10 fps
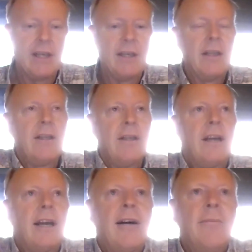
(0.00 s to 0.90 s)
the
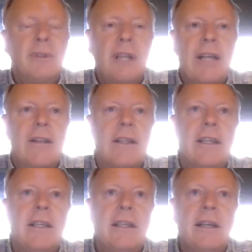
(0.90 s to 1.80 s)

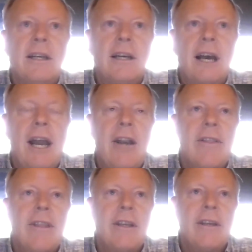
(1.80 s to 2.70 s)
slightly
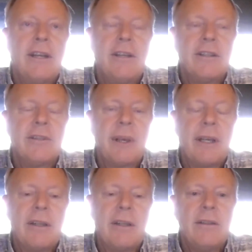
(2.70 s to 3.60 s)
higher than
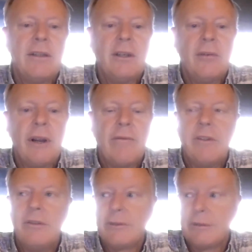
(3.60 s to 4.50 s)
anticipated
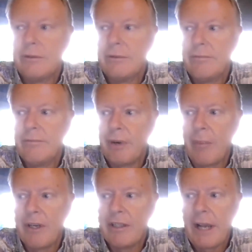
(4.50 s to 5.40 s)
revenues through
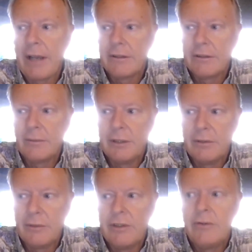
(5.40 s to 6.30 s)
property taxes,
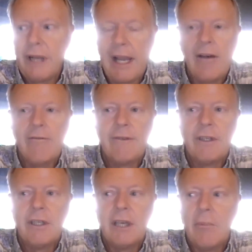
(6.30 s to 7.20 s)
means we do
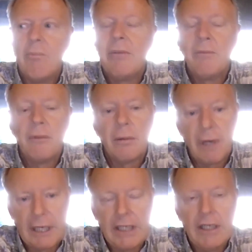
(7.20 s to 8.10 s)
have a bit more
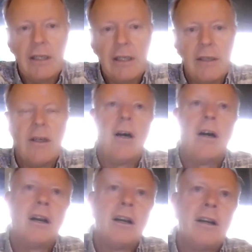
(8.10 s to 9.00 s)
money in
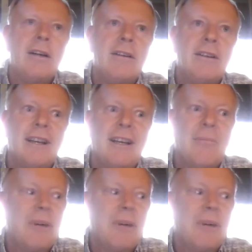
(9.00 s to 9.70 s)
our